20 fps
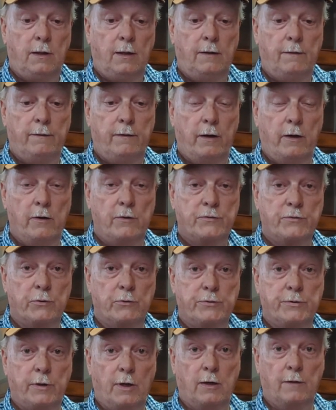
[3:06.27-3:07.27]
And there's
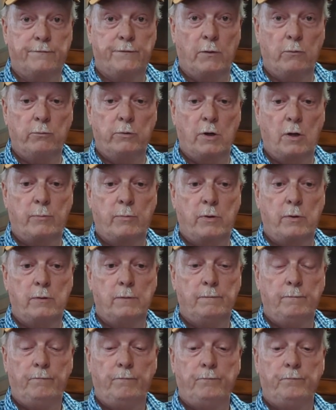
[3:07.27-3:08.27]
their telephone
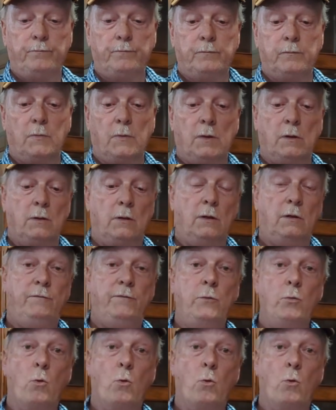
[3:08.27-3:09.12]
number. If